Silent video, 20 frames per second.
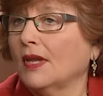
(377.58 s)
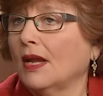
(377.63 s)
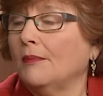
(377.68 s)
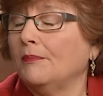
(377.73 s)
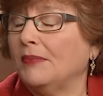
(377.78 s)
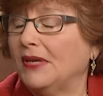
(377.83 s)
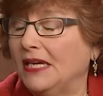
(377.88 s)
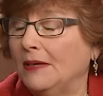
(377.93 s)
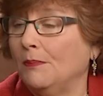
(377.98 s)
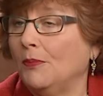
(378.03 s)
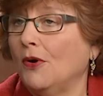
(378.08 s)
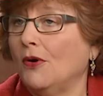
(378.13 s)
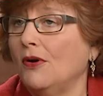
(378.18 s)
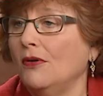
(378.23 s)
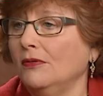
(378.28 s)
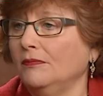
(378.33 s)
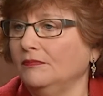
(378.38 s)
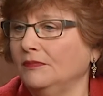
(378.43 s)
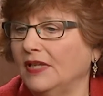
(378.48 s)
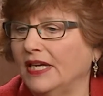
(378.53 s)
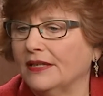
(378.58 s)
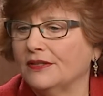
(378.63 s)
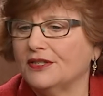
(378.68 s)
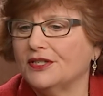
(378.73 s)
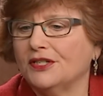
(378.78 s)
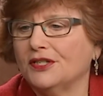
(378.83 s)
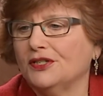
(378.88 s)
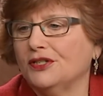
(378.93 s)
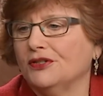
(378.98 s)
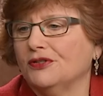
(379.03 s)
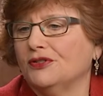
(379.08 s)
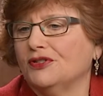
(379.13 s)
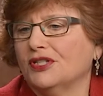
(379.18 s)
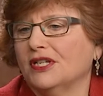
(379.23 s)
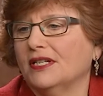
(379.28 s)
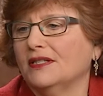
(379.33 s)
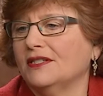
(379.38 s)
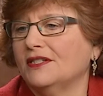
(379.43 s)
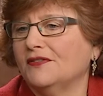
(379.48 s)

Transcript: people, institutions,